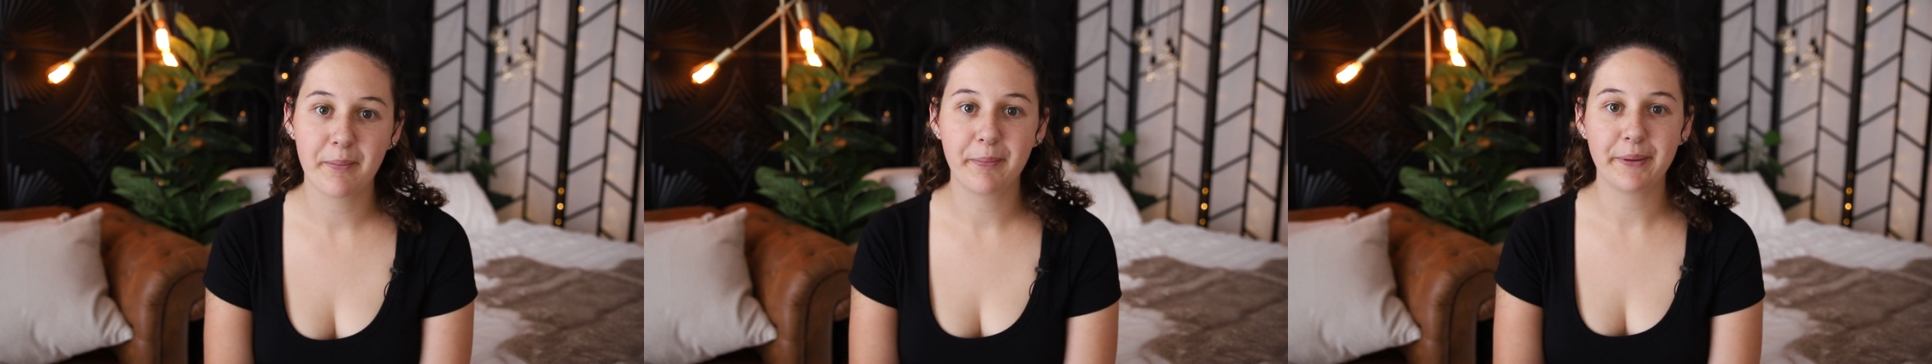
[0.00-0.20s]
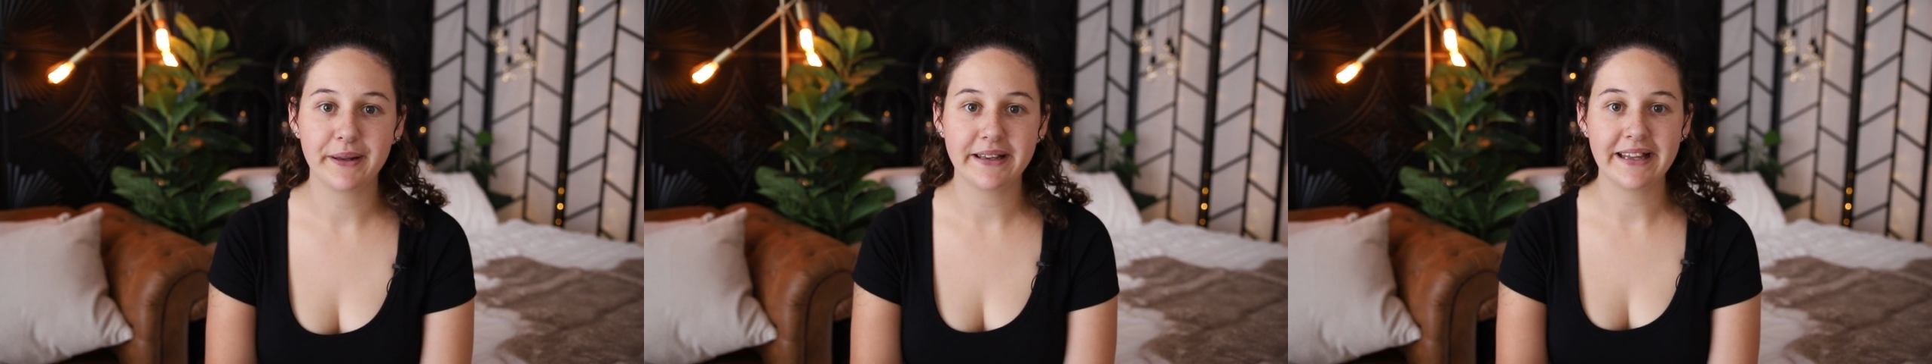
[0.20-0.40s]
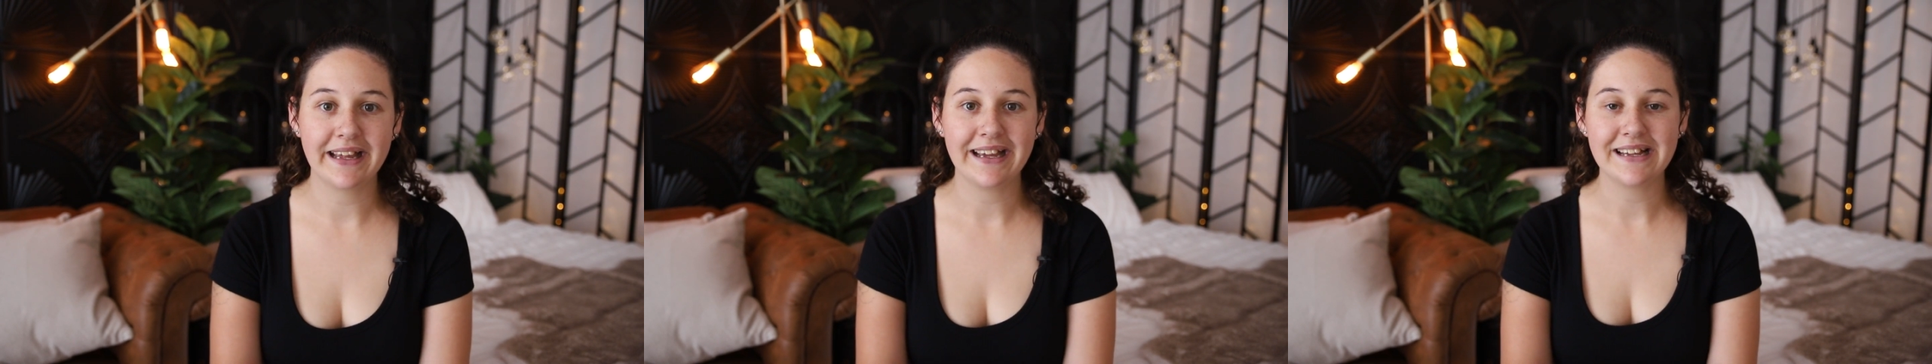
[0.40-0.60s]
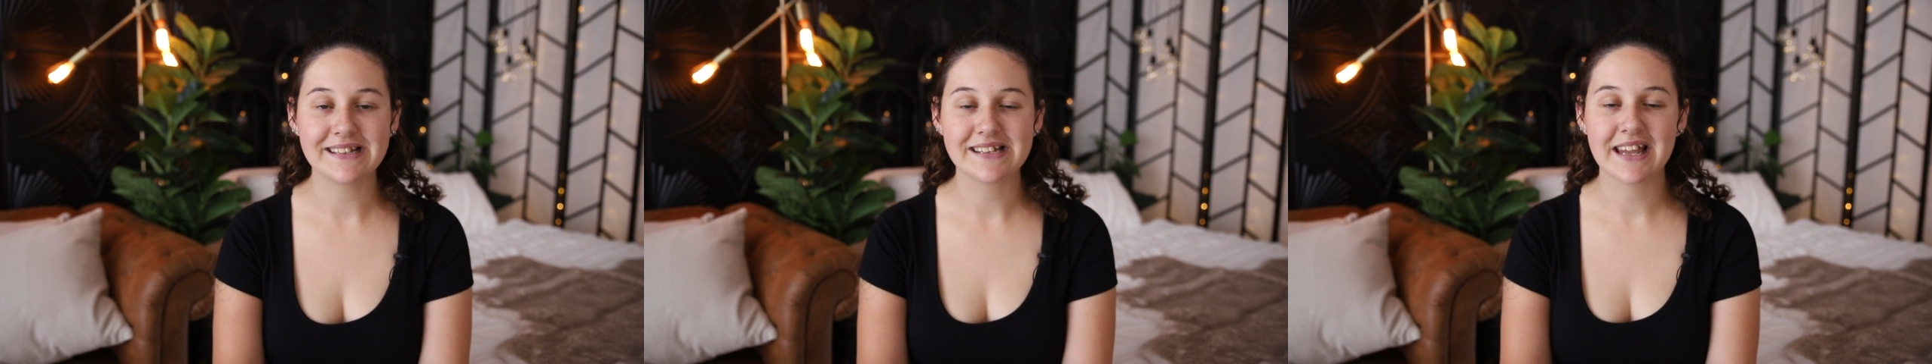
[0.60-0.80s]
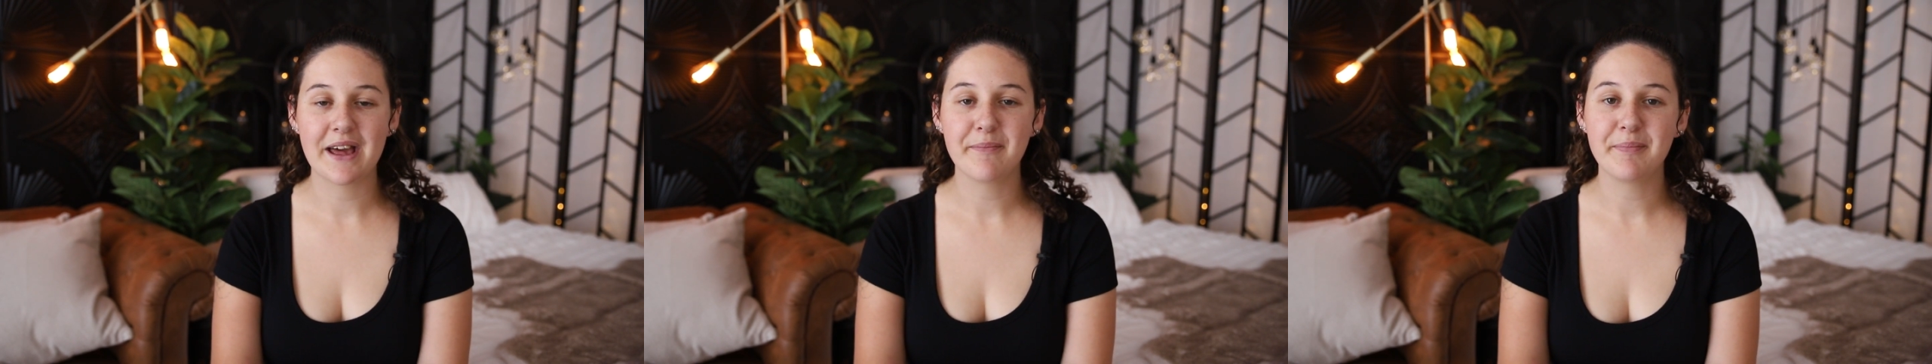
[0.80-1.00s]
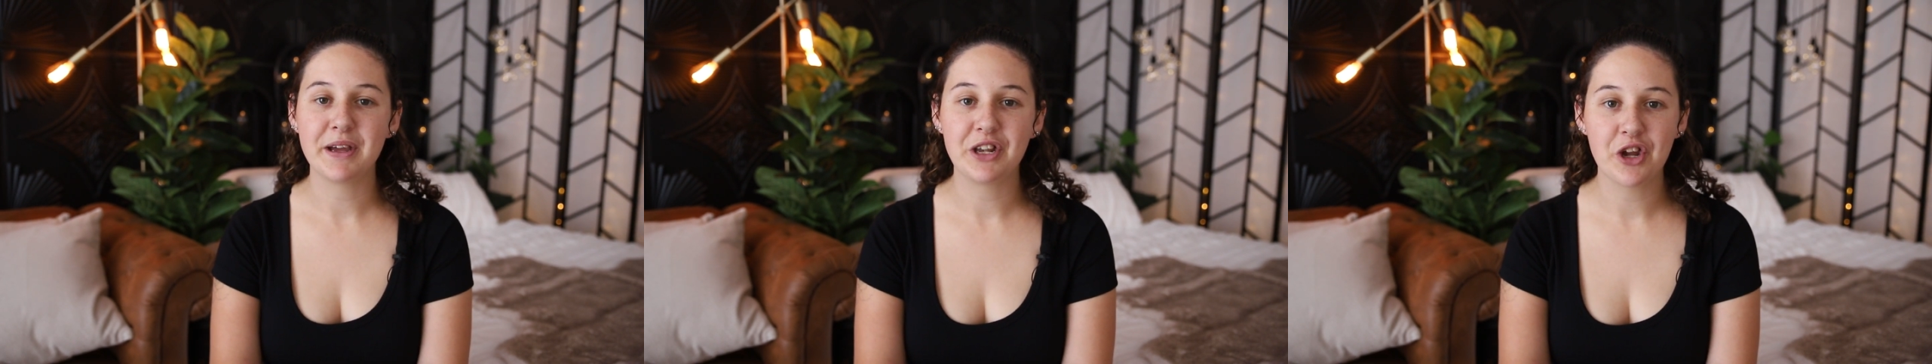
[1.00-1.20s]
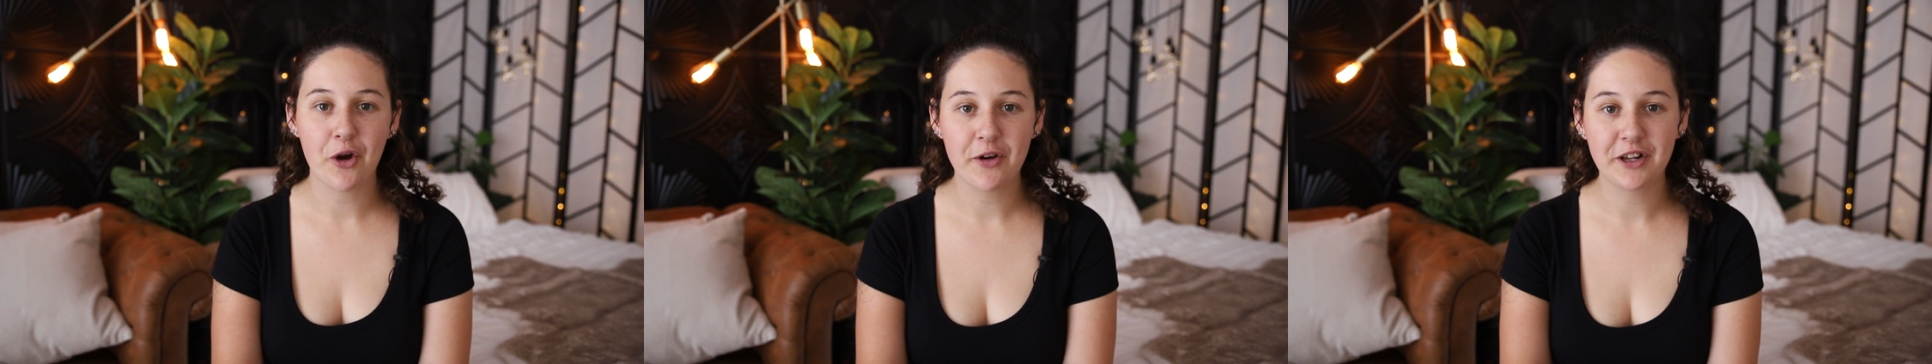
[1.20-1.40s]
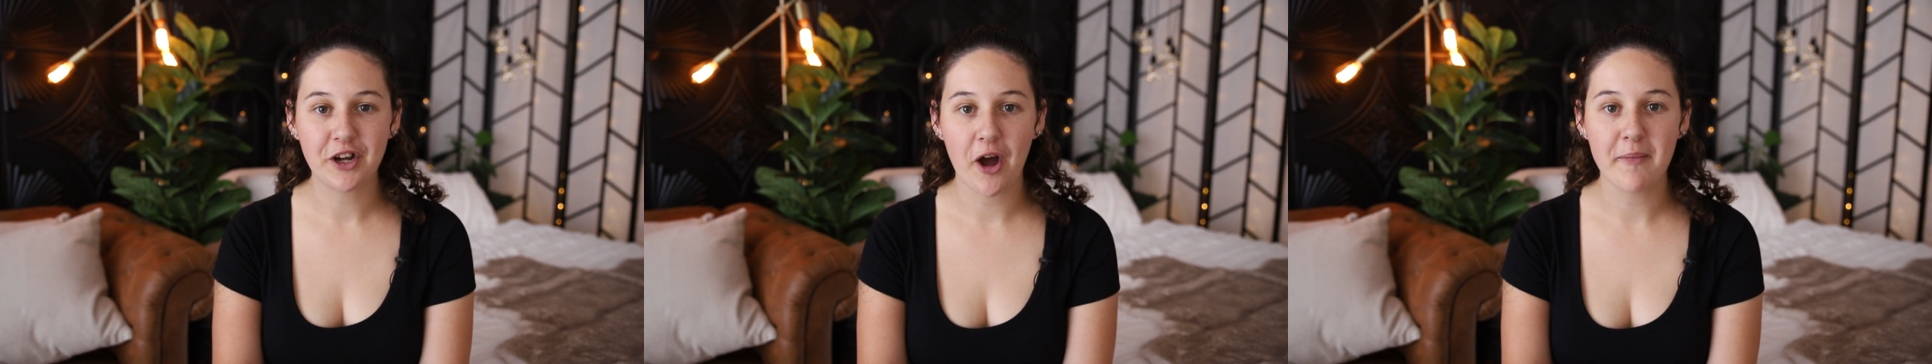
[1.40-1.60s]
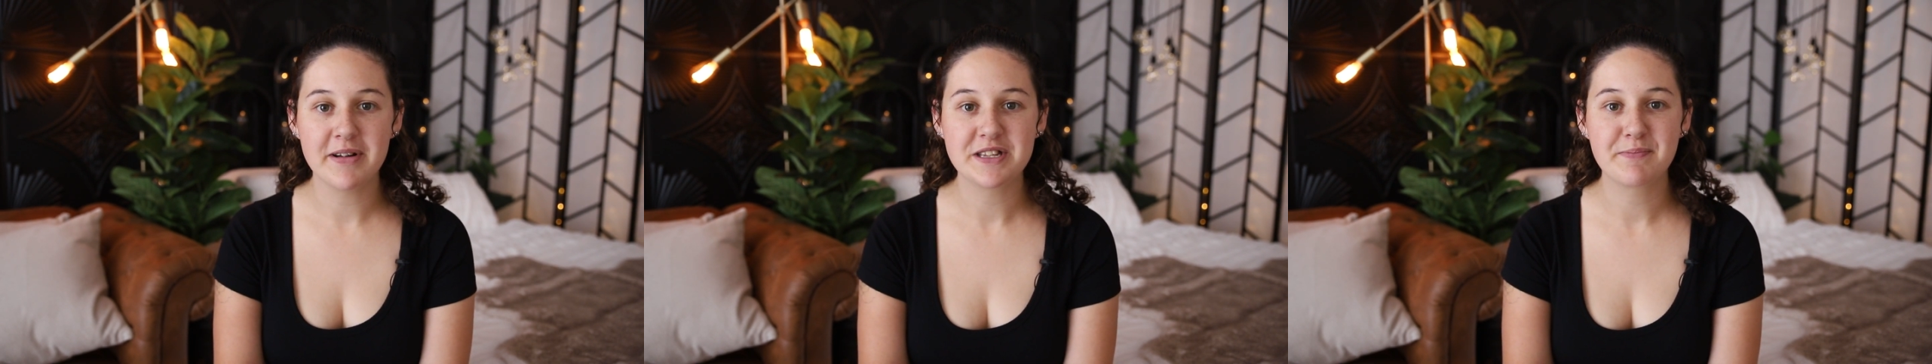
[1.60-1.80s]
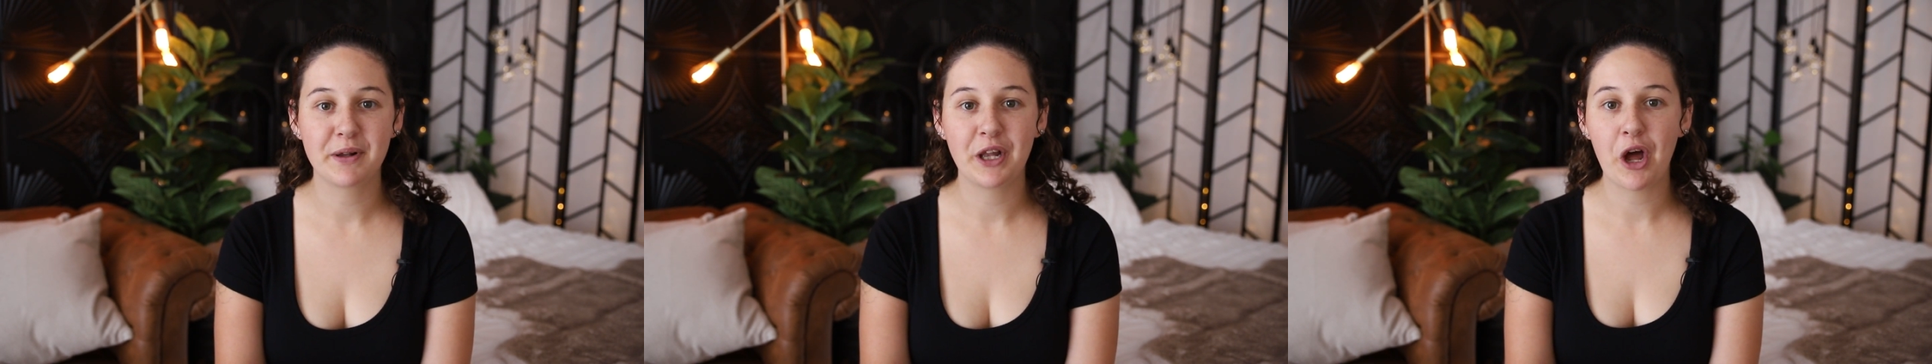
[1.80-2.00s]
please let me know in the
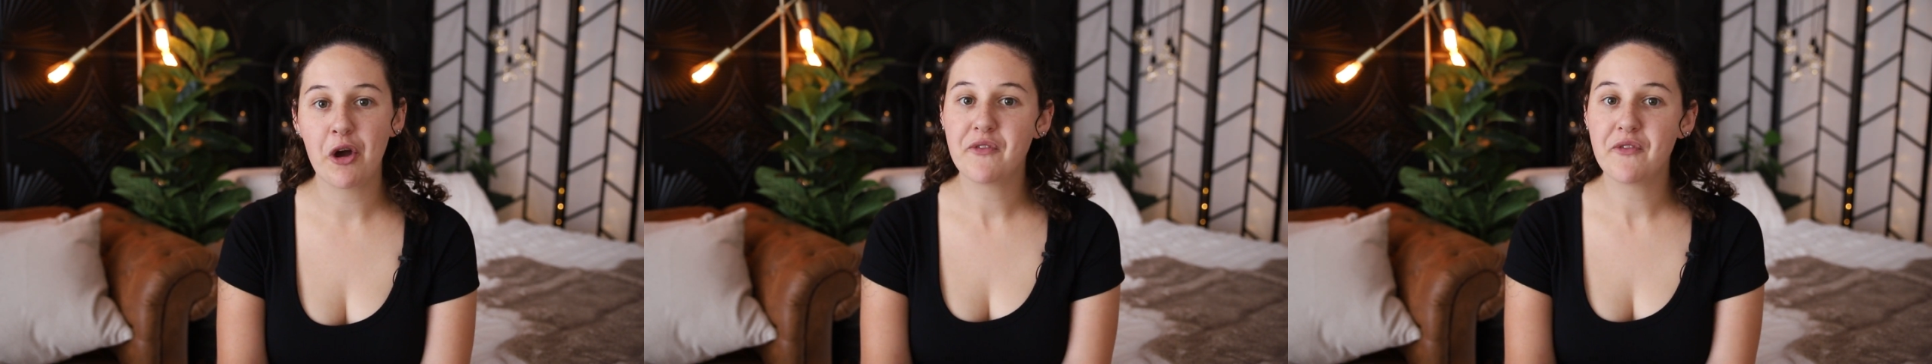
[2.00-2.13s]
comments below.